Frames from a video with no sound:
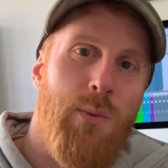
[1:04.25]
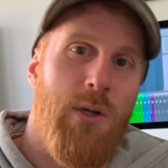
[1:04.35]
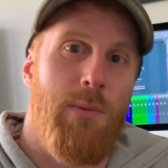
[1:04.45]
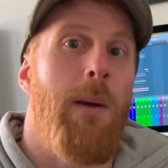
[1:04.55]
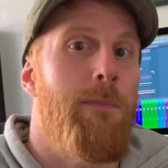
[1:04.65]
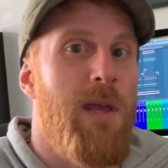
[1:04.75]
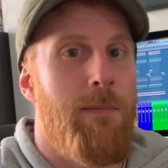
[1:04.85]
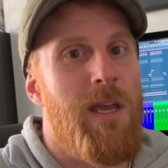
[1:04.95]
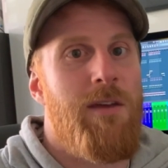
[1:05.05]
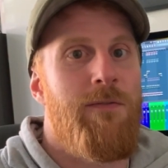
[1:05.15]
watch my
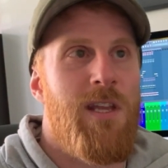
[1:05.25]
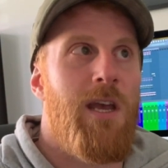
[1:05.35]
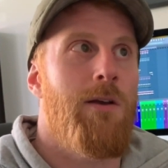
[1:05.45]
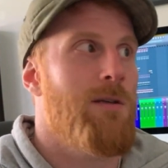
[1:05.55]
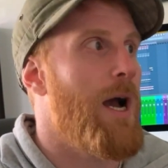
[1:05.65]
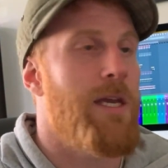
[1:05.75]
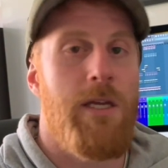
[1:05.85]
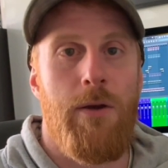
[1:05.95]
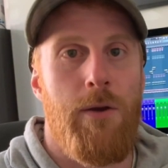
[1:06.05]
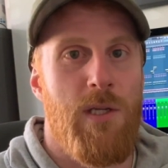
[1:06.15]
beat making videos, I
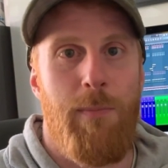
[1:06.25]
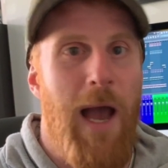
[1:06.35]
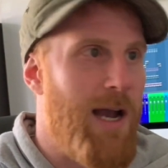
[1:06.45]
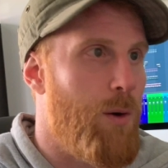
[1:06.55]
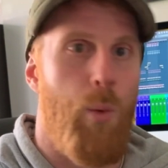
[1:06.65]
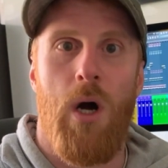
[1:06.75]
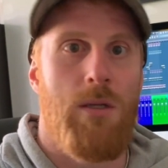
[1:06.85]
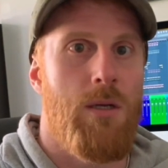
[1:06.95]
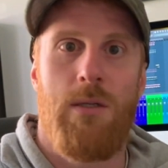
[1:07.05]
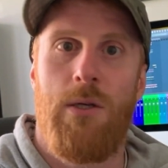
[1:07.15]
use pack 1,